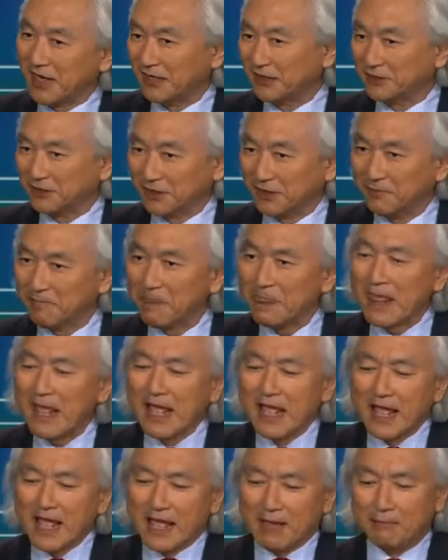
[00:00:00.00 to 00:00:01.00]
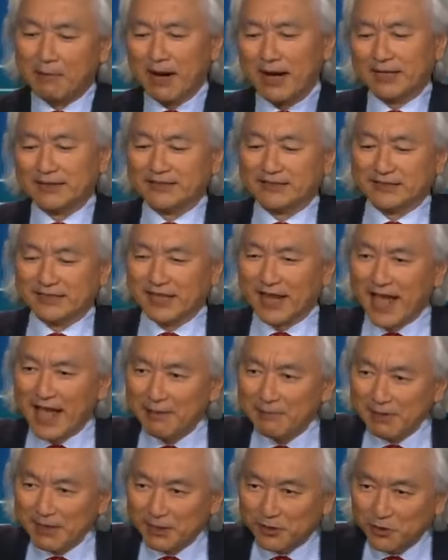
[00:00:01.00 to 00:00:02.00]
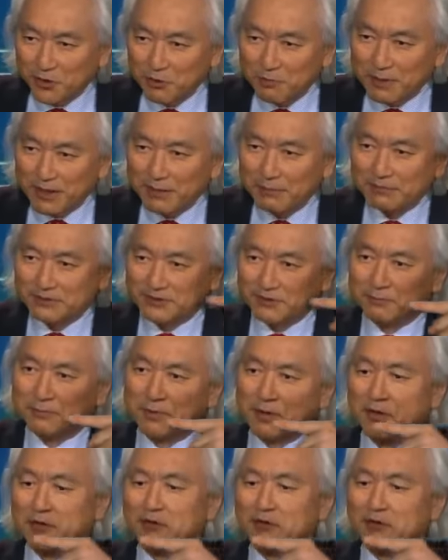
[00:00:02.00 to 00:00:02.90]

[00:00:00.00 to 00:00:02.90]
Nature by slamming two beams of